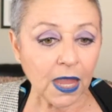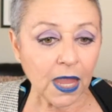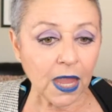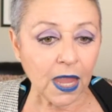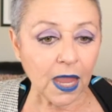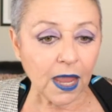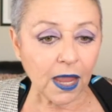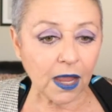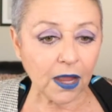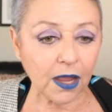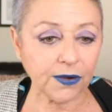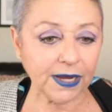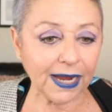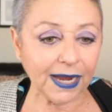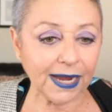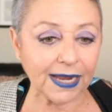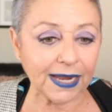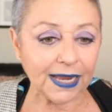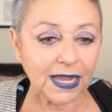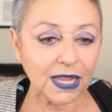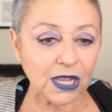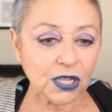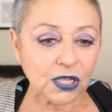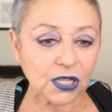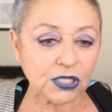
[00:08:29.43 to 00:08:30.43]
Okay.
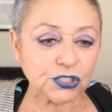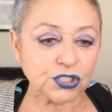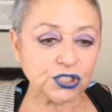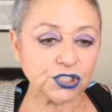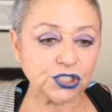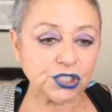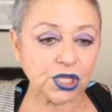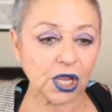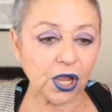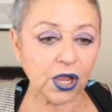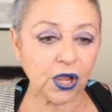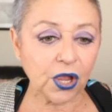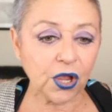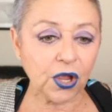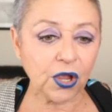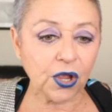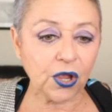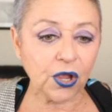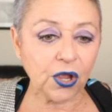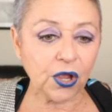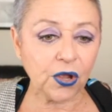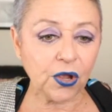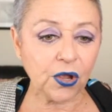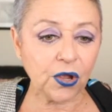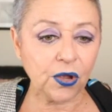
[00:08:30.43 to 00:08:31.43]

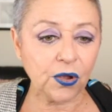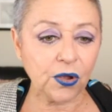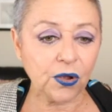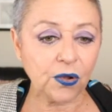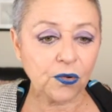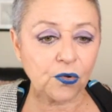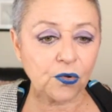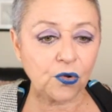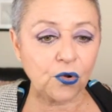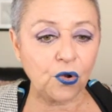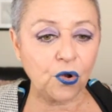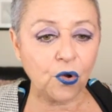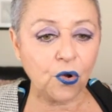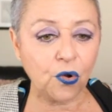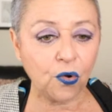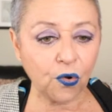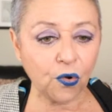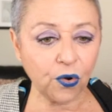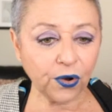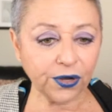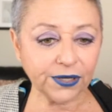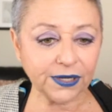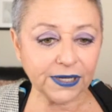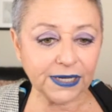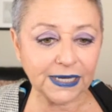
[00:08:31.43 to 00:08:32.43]
So
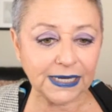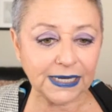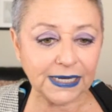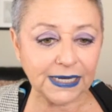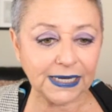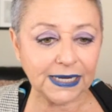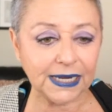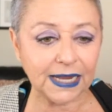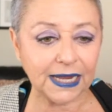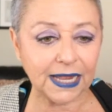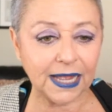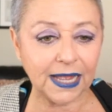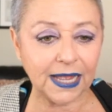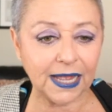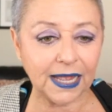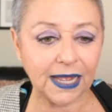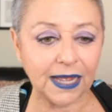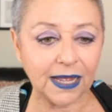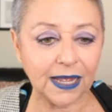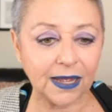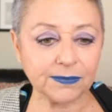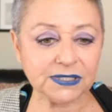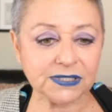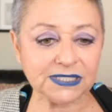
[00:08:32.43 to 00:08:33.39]
Courtney um,